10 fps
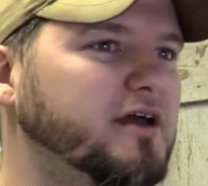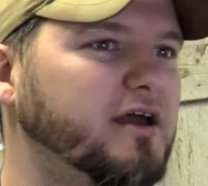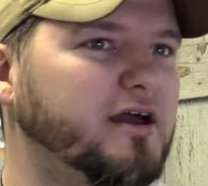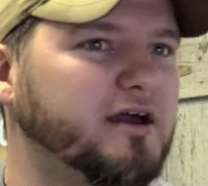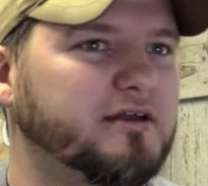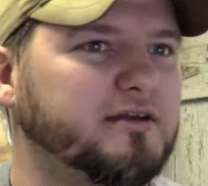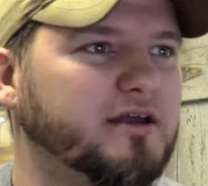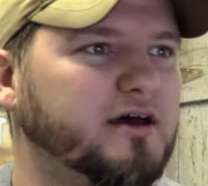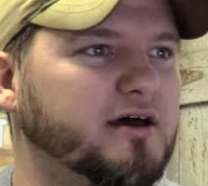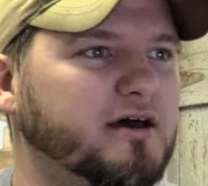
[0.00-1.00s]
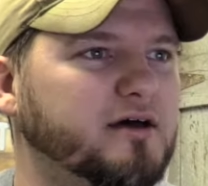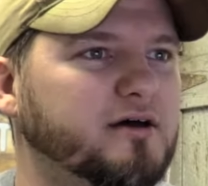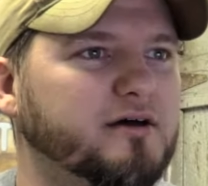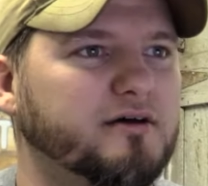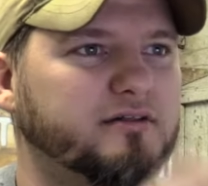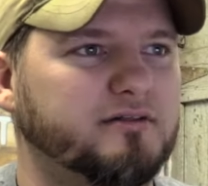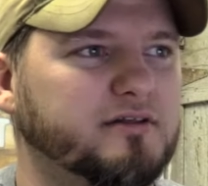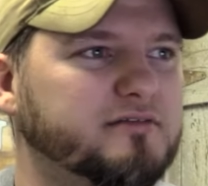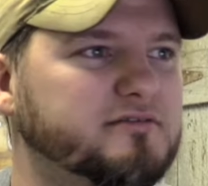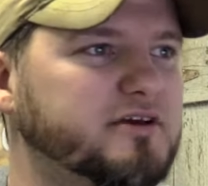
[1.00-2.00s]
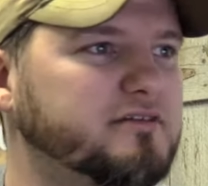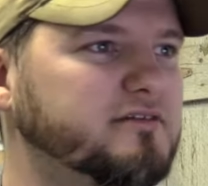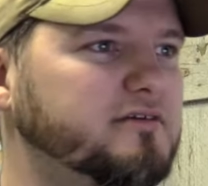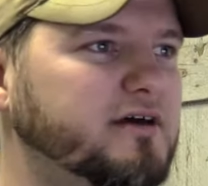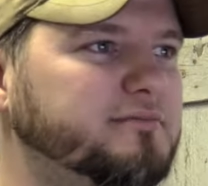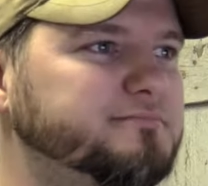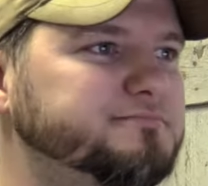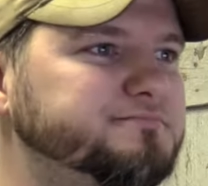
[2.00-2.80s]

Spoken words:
and let's check this out.